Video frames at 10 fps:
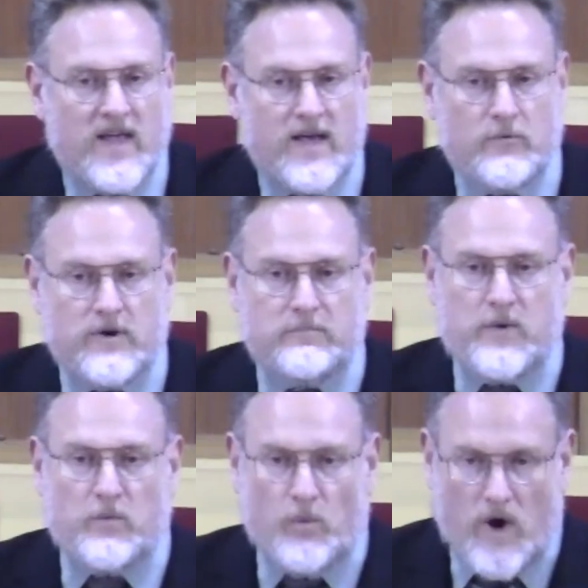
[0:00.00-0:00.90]
it would
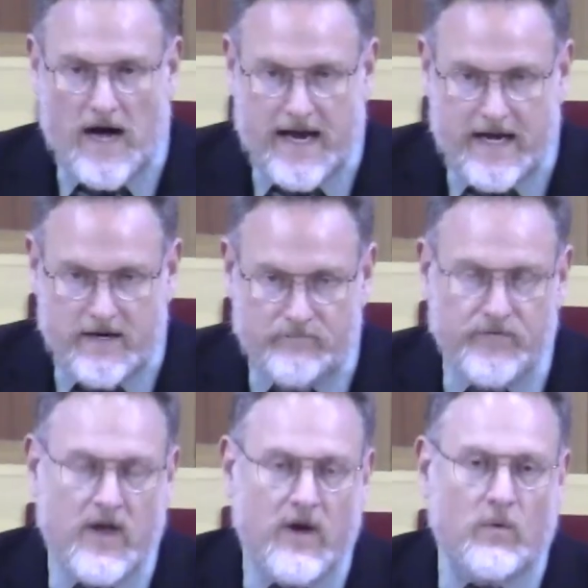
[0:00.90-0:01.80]
be wine,
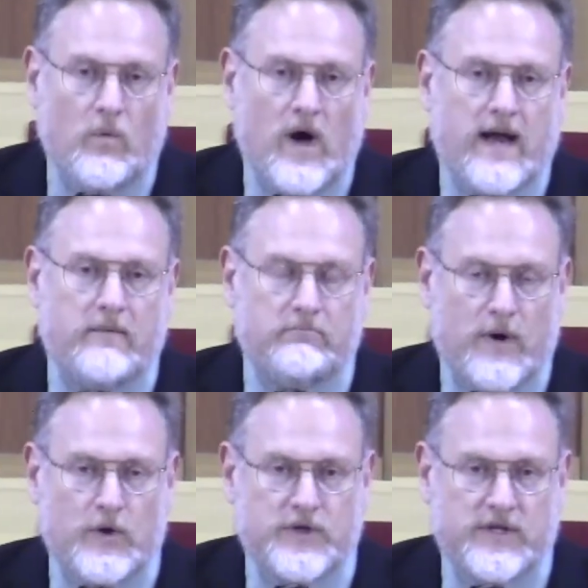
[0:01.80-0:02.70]
wine
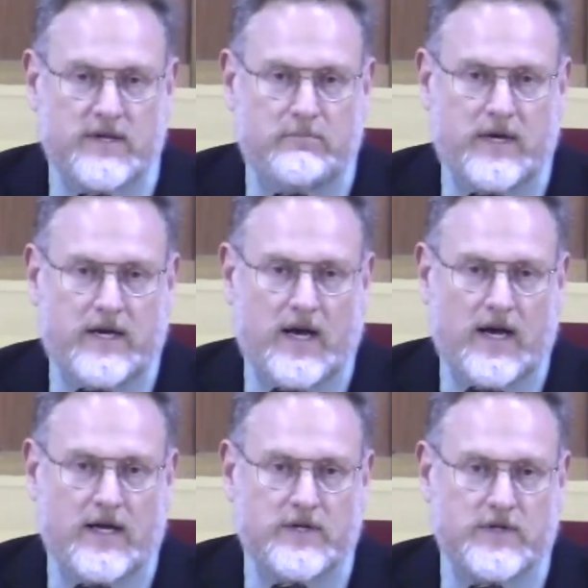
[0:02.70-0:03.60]
mostly
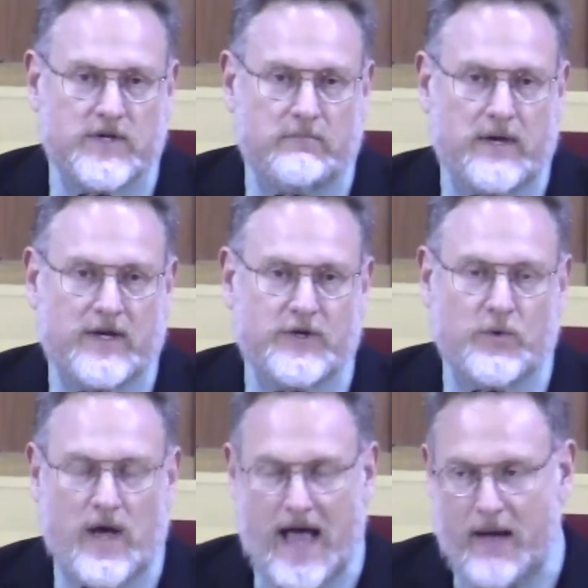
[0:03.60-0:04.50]
because it makes
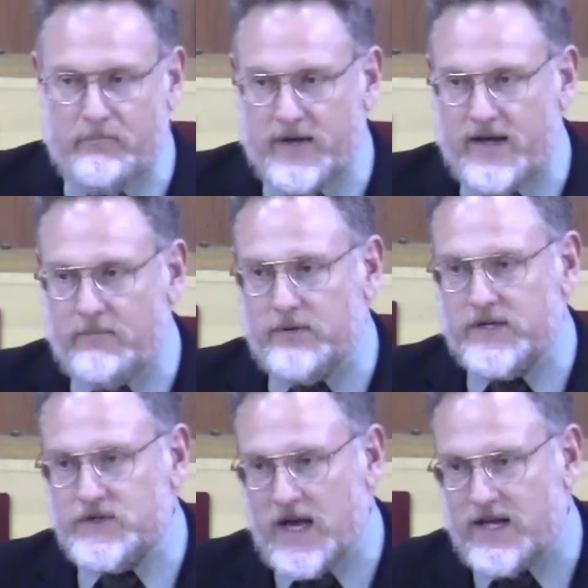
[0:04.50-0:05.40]
you happy,
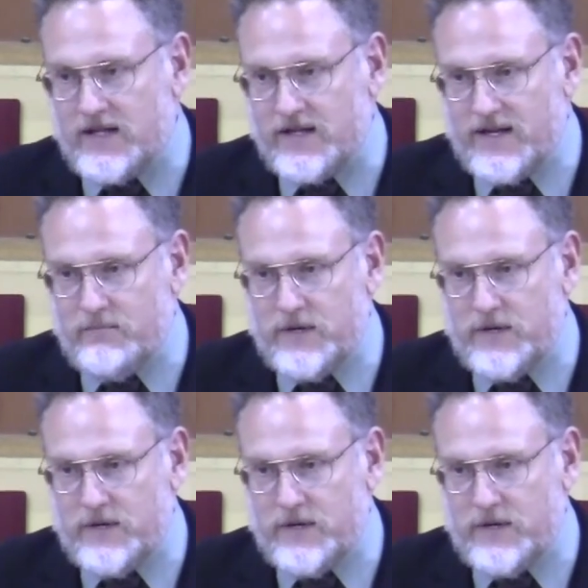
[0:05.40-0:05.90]
but secondly,